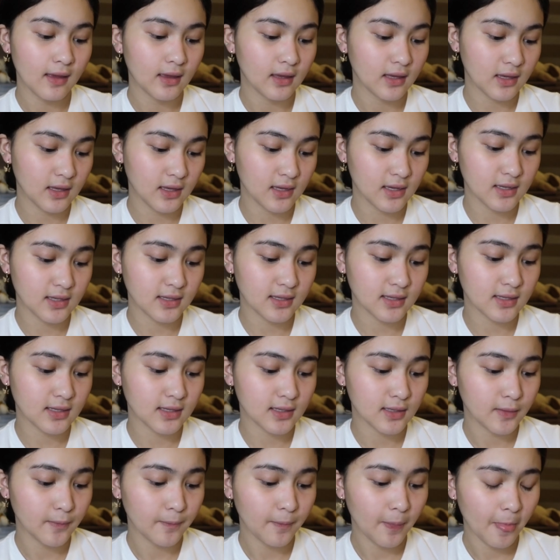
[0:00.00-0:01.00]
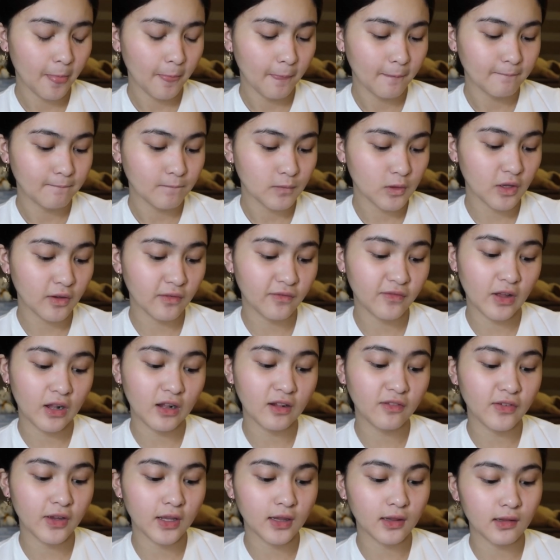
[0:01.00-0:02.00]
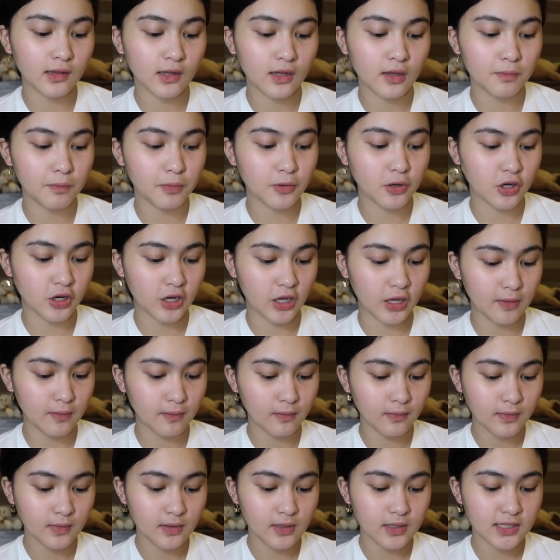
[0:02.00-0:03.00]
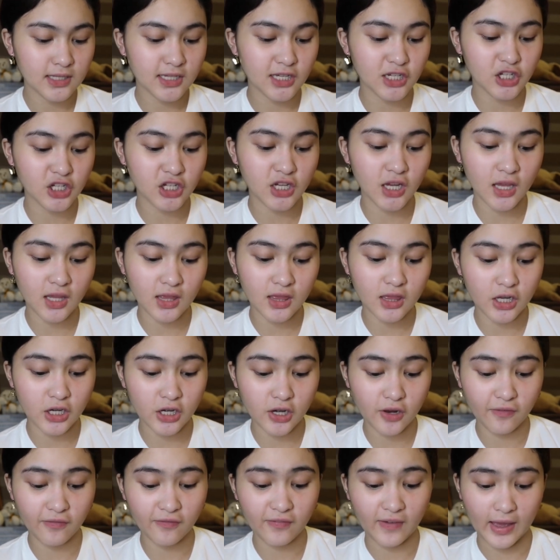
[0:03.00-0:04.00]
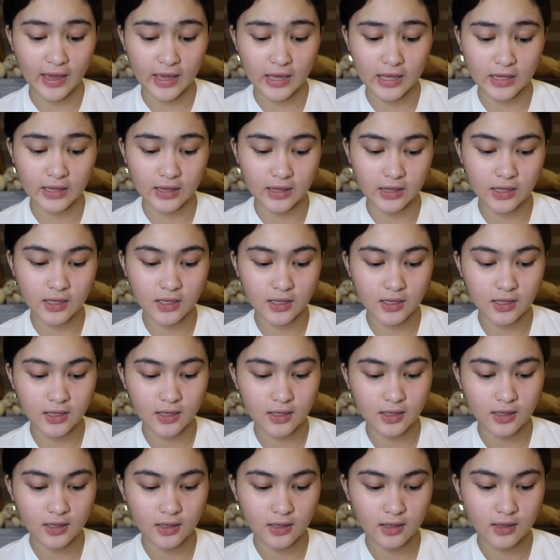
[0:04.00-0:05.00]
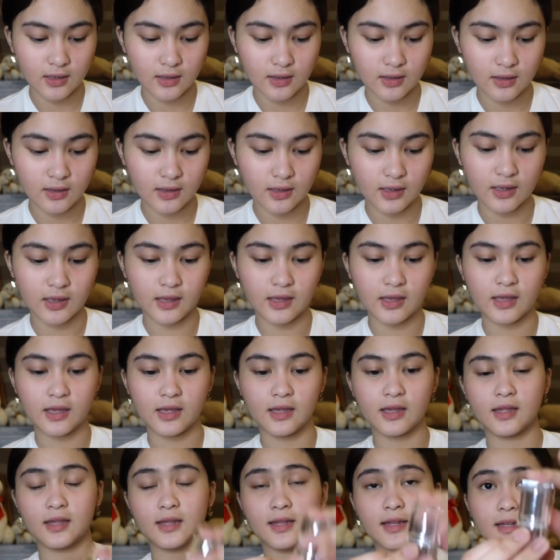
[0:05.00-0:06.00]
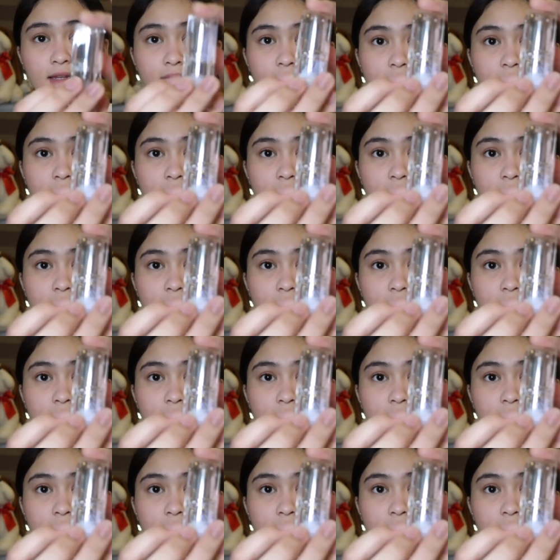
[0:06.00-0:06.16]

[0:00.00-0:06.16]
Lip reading: is the Velvet Lip Cream sa shade na Refined. Ayan.